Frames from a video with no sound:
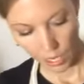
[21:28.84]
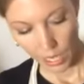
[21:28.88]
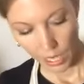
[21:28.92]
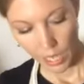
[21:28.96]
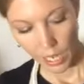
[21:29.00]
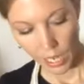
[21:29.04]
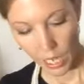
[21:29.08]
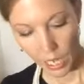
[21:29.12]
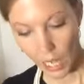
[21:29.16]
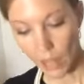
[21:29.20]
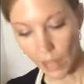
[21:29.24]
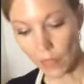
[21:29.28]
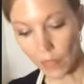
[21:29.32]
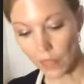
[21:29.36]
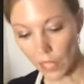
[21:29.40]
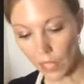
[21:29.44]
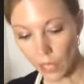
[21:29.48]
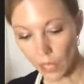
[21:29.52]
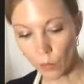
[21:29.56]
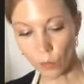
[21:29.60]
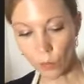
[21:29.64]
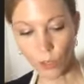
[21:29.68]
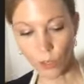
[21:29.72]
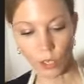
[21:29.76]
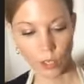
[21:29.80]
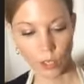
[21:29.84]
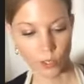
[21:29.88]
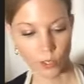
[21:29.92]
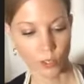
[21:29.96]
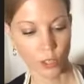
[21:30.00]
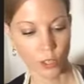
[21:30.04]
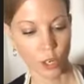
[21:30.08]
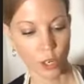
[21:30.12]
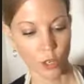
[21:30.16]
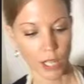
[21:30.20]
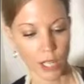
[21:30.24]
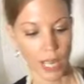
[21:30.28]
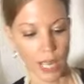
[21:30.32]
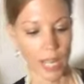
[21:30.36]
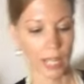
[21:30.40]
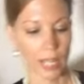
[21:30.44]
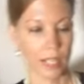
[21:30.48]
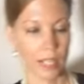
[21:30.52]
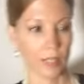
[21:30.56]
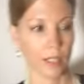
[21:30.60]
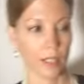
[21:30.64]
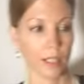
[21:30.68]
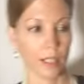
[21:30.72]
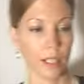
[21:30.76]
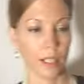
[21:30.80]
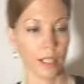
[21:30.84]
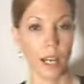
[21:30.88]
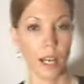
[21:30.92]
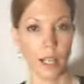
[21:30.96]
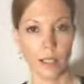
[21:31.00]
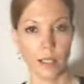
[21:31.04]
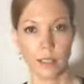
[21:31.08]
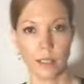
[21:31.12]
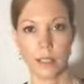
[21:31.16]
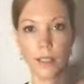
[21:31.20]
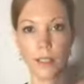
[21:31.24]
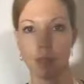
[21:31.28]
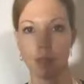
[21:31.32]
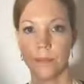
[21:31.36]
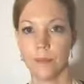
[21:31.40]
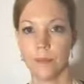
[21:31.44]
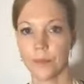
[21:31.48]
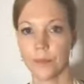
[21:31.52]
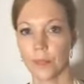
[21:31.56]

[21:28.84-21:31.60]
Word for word: And then we're gonna start adding the nuts.